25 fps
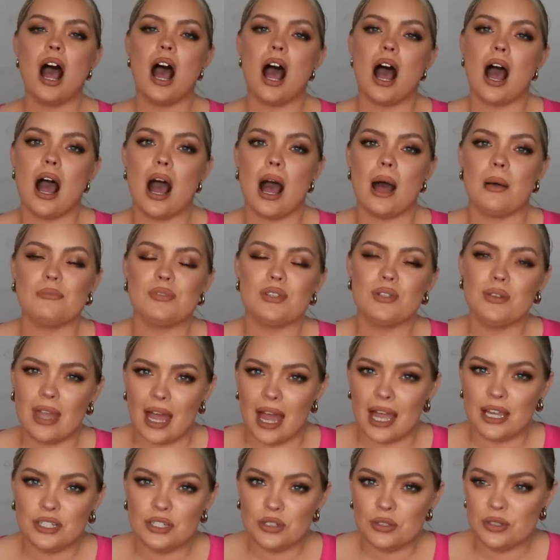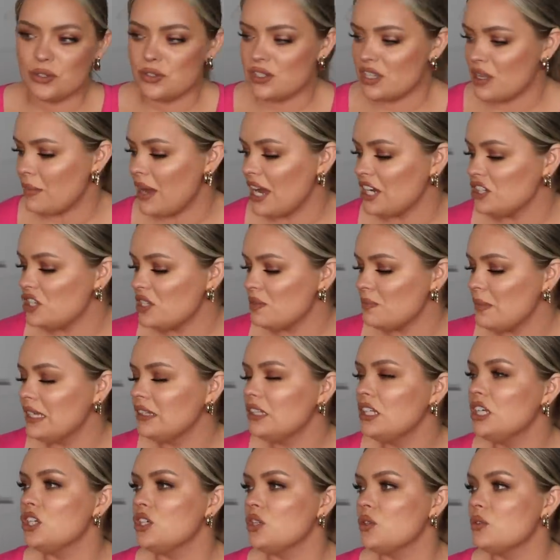Um, so yeah, I do use them. I just
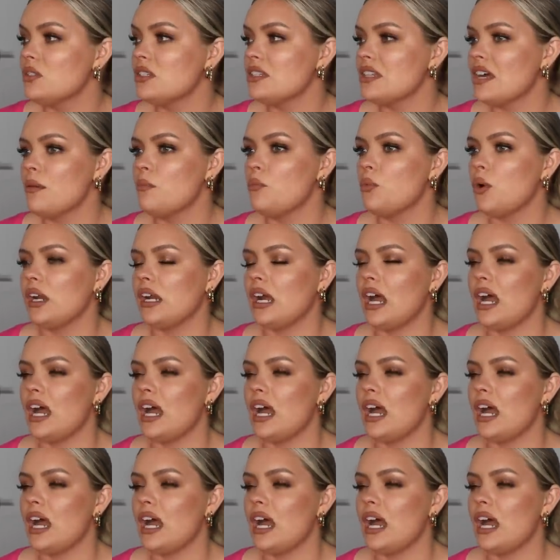mainly use them when